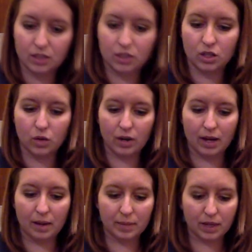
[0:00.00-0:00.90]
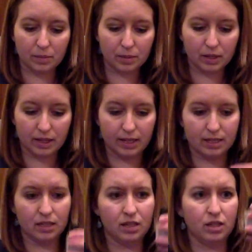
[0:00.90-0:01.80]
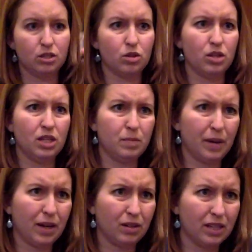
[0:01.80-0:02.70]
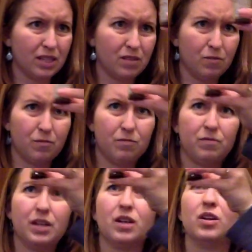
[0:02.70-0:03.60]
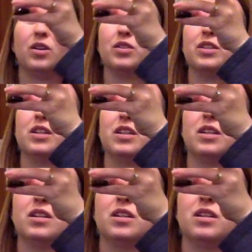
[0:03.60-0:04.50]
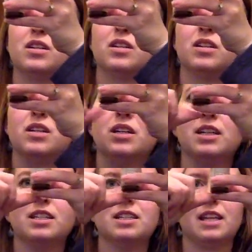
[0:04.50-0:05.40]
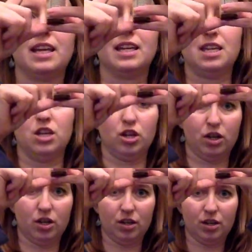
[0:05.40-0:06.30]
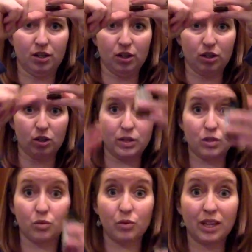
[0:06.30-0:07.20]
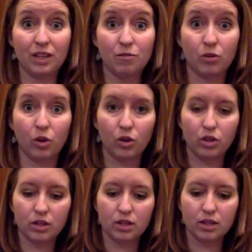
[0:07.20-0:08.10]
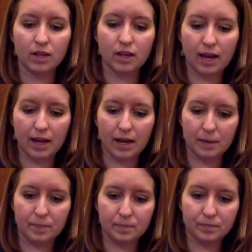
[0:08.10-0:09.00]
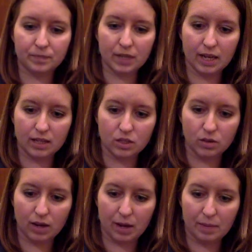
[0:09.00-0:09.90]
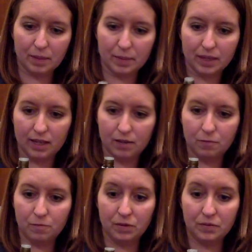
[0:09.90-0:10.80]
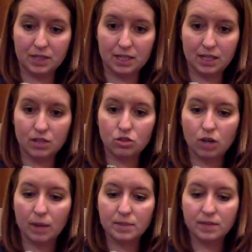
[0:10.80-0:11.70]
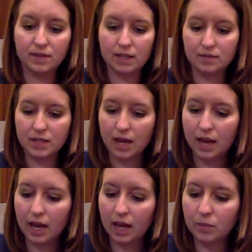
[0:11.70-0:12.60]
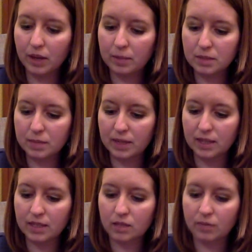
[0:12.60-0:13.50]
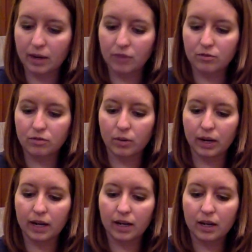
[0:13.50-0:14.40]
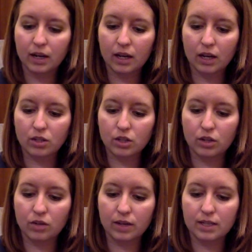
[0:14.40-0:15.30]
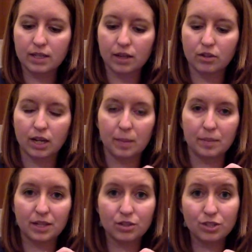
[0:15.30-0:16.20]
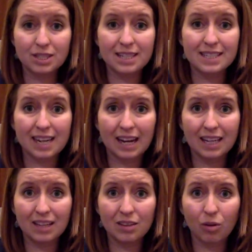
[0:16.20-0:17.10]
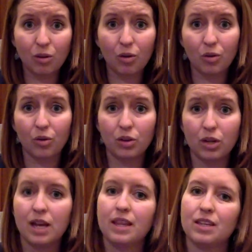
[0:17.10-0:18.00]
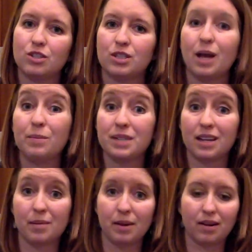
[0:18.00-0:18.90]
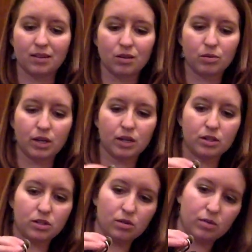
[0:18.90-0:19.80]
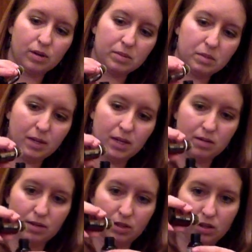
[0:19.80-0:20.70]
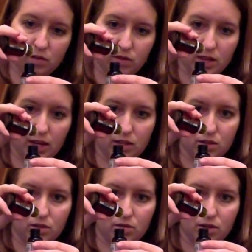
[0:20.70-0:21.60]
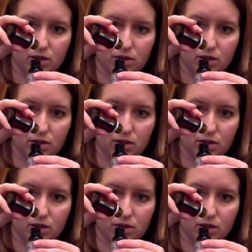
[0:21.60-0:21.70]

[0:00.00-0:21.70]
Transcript: So I'm going to put, so this bottle is filled to like here. So it's really full. And so I'm going to put in 15 drops of Thieves. And what I'm spinning this around for, I'll show you guys another time, but there's just a tiny little hole that just helps it come out a little quicker. So I'm spinning it around looking for that. So